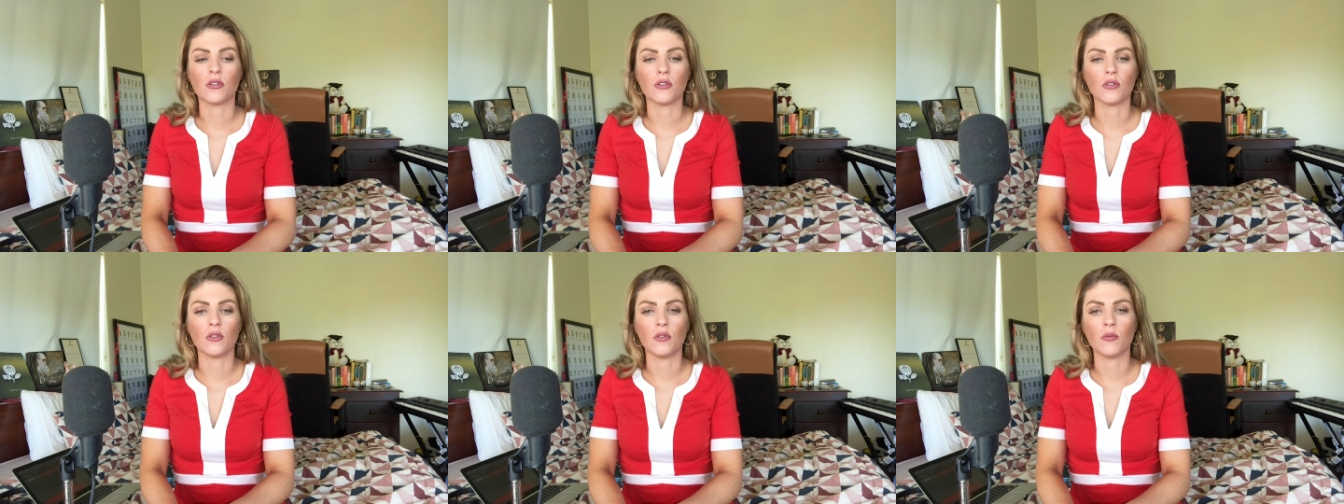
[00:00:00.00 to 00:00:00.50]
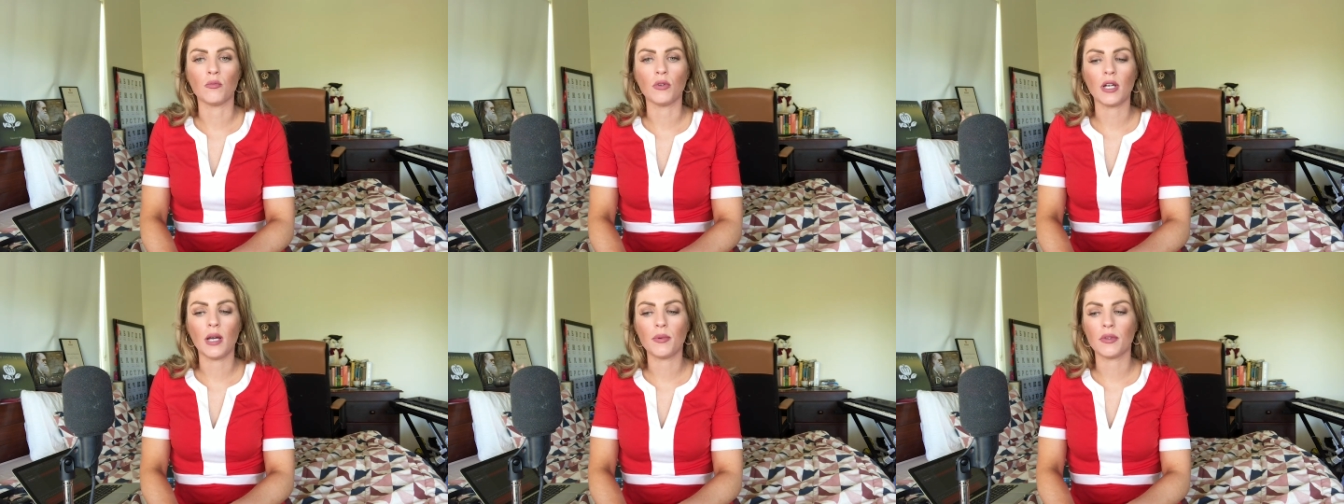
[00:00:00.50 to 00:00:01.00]
to
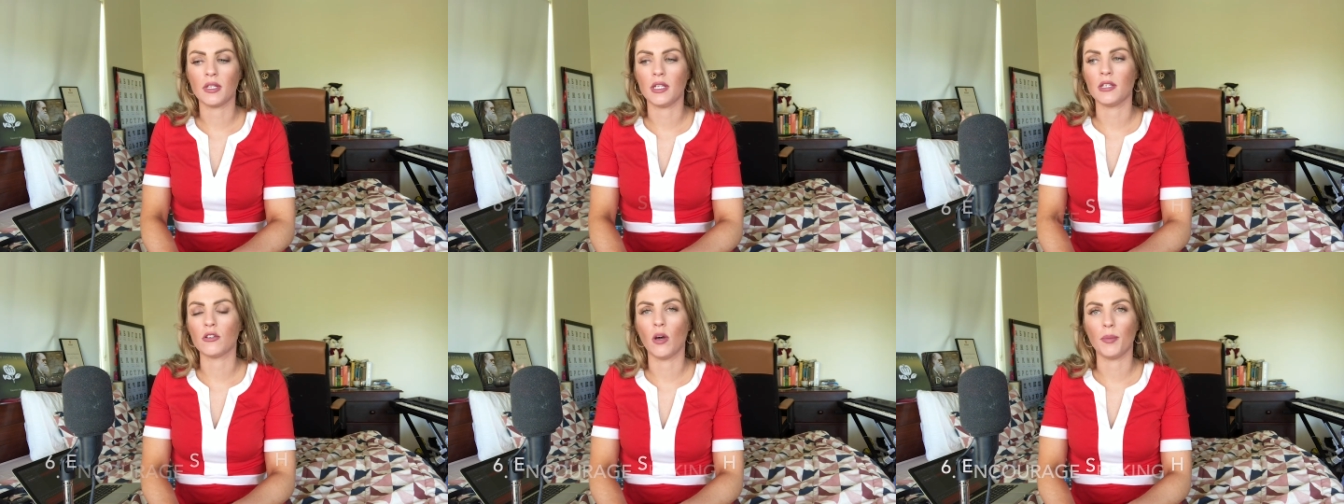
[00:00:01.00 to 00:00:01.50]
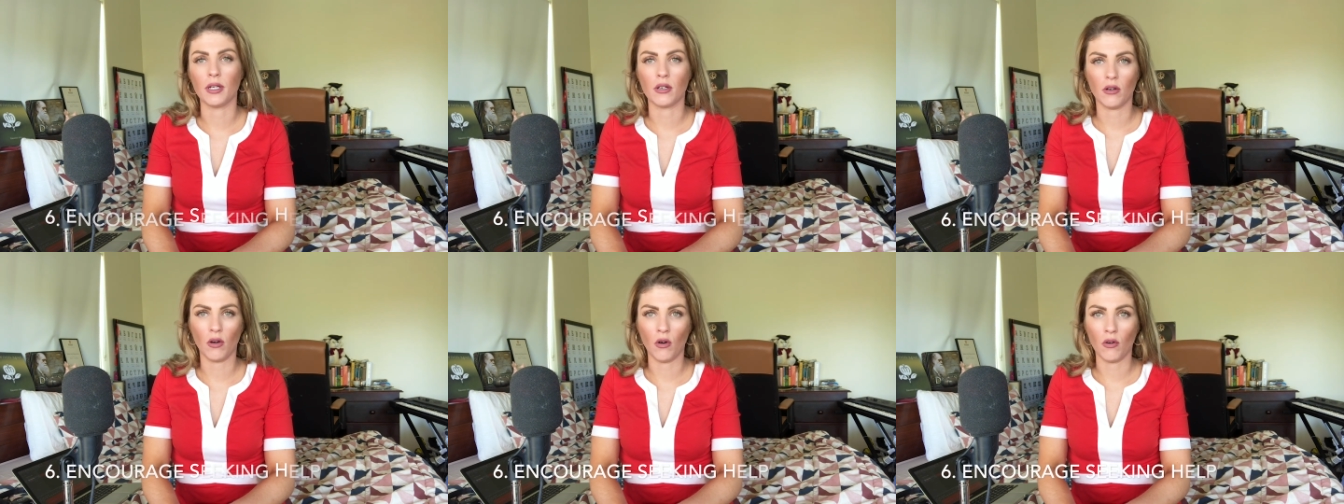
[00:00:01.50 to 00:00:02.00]
bring up the topic
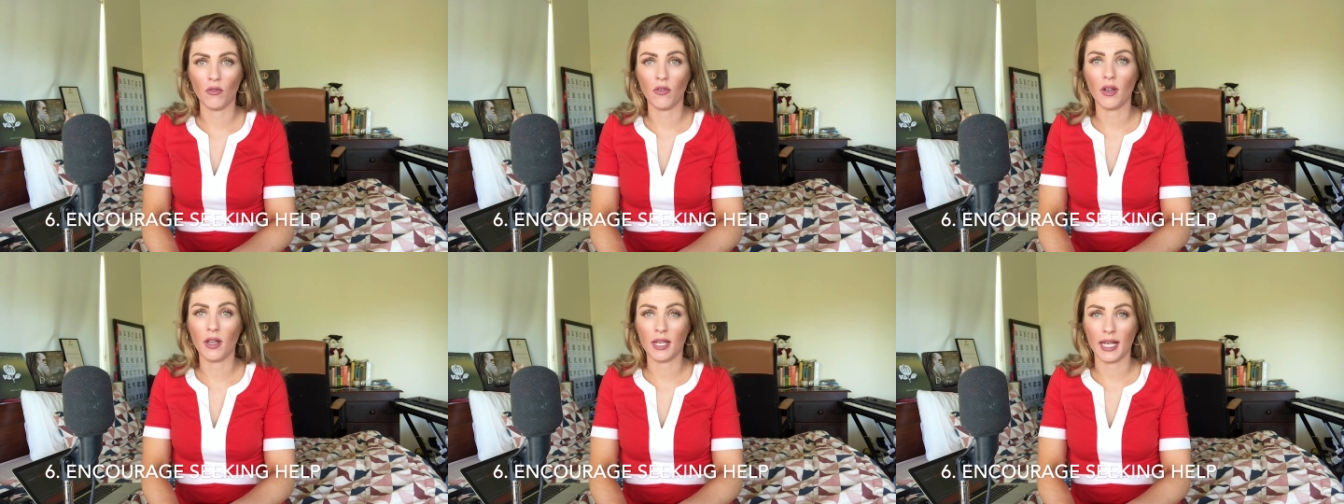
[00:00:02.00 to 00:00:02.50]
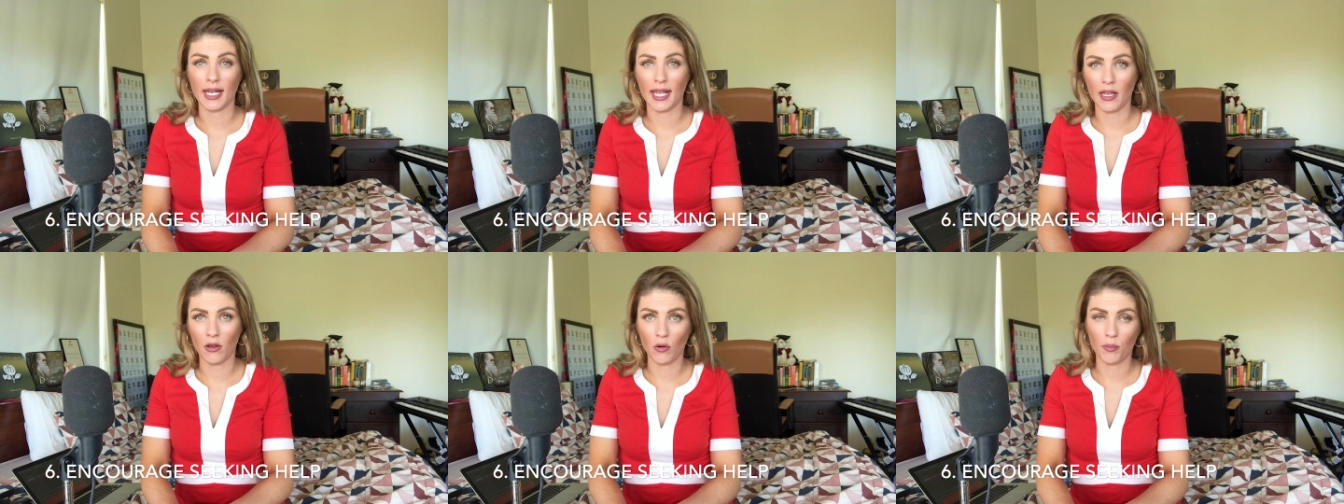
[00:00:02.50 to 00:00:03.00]
of getting
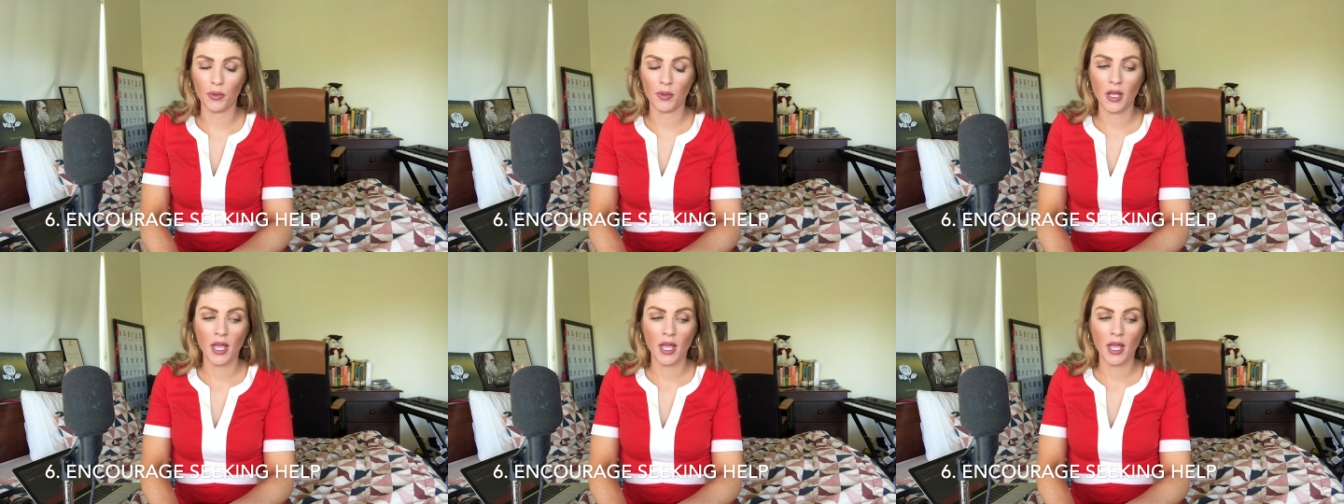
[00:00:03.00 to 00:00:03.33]
help.